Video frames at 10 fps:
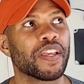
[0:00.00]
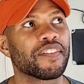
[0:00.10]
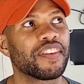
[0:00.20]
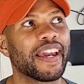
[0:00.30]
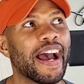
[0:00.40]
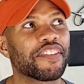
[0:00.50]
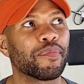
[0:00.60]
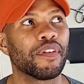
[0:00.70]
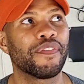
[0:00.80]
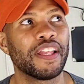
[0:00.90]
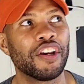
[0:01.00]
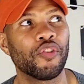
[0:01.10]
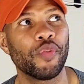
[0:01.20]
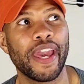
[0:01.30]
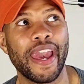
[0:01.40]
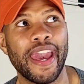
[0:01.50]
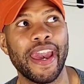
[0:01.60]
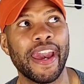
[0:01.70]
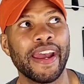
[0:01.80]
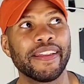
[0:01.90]
Check out some of the videos we
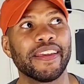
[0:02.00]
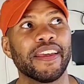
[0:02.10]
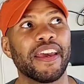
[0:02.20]
had,